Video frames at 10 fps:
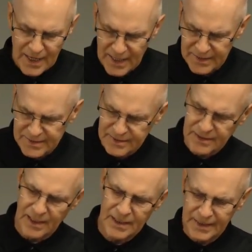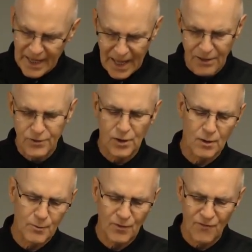its
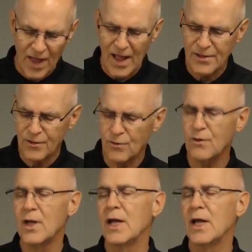incalculable value